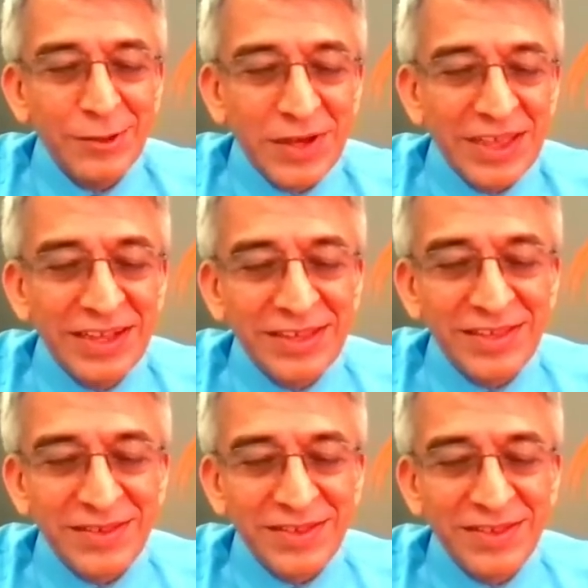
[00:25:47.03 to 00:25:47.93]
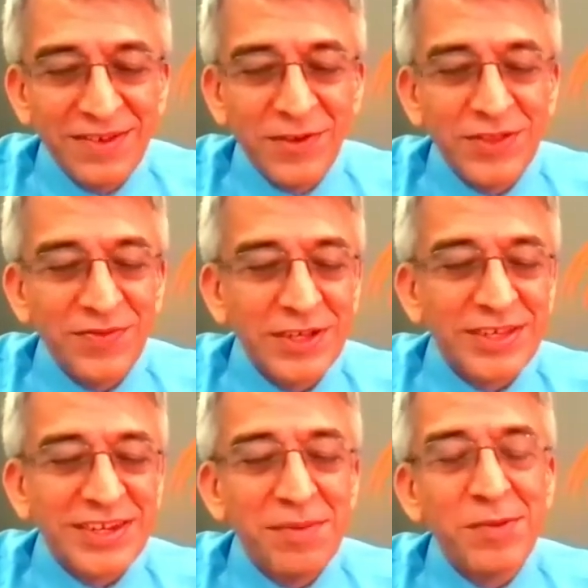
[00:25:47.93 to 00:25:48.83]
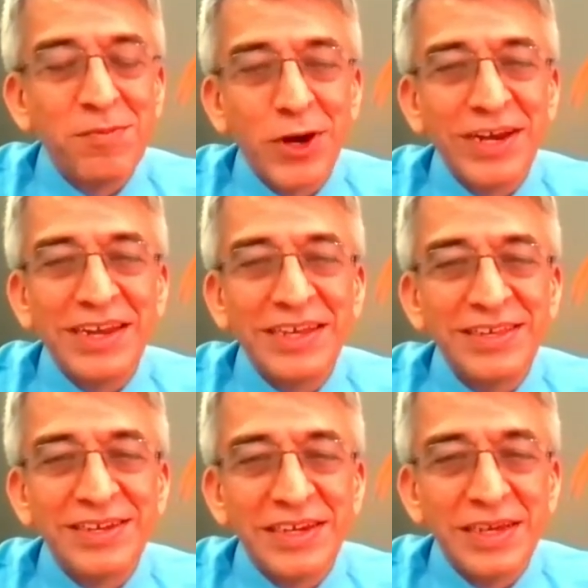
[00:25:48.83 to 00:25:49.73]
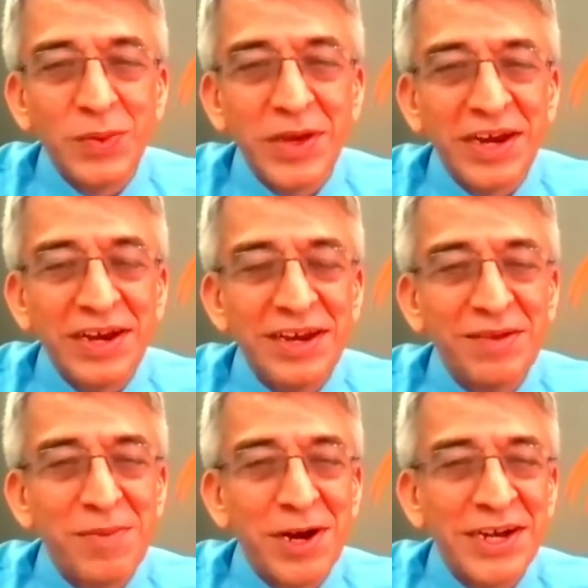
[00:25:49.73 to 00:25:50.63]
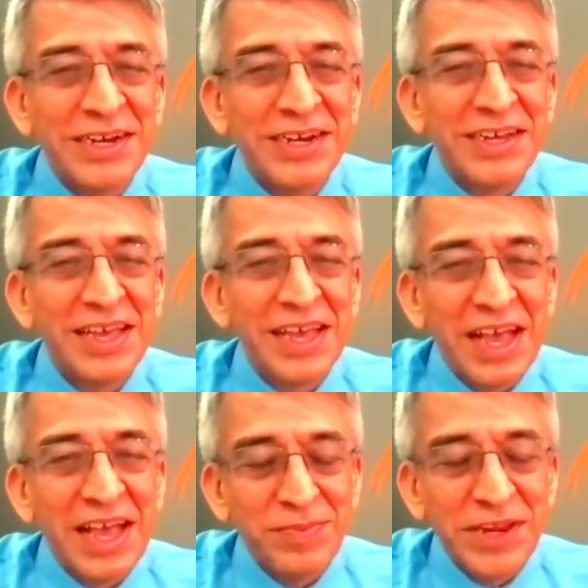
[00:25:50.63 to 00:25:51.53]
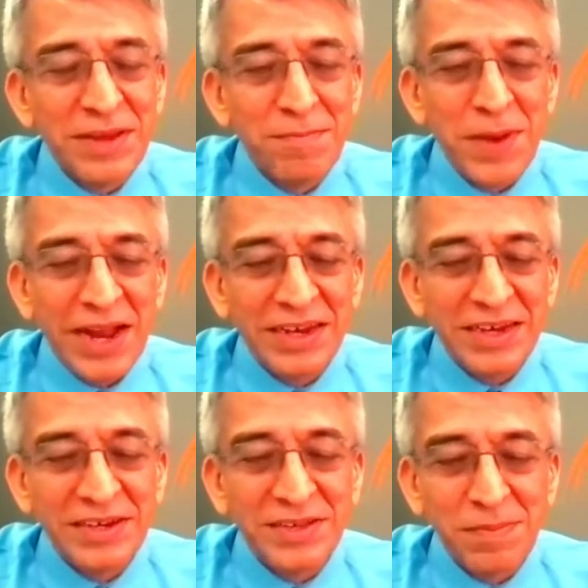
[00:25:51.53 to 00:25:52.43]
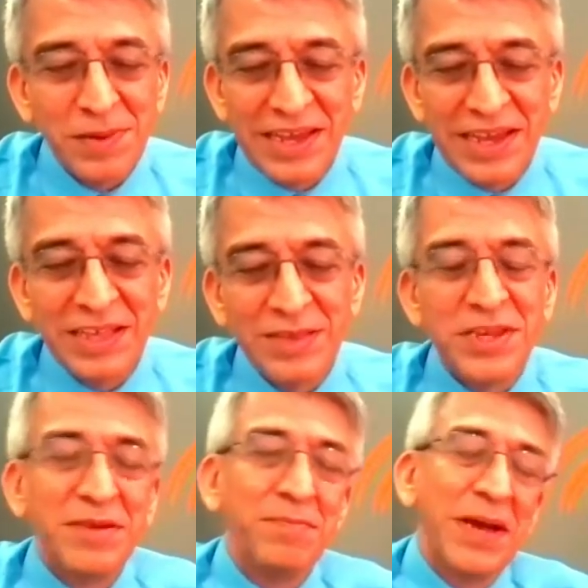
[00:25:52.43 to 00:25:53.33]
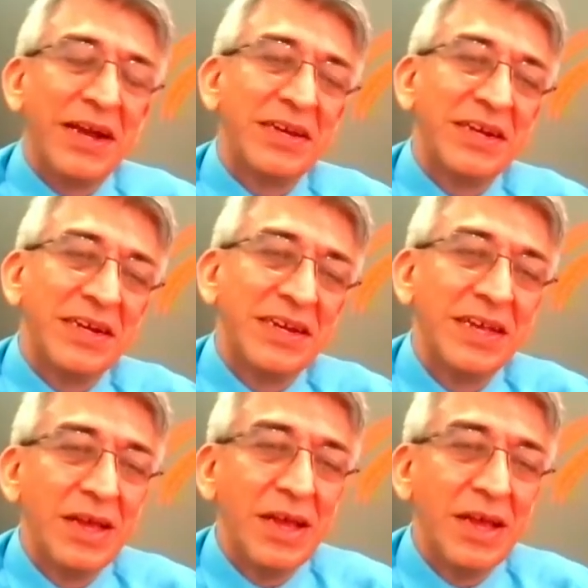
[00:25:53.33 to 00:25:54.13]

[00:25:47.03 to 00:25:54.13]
So I think it's the, for the first time in modern history where demand has been impacted, supply has been impacted,